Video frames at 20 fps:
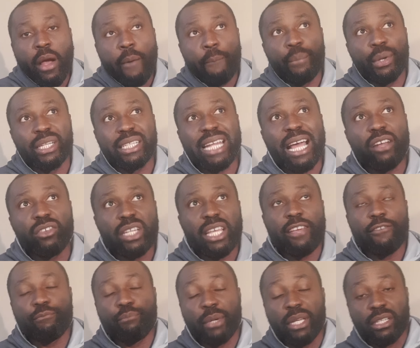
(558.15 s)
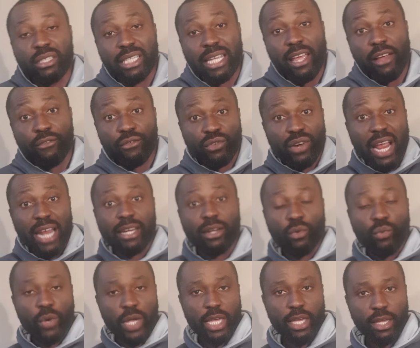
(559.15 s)
But now they have been, they have run
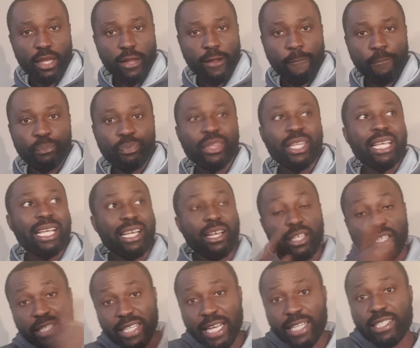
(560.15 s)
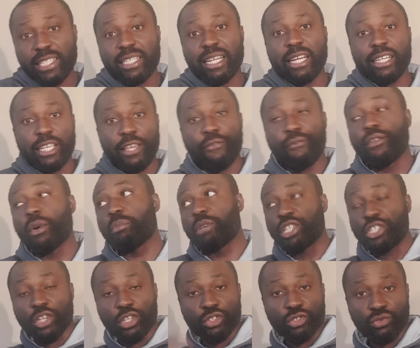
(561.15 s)
away, getting an
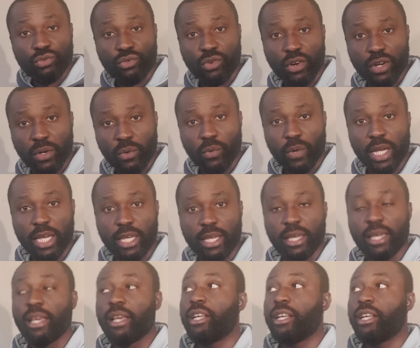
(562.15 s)
information to run away.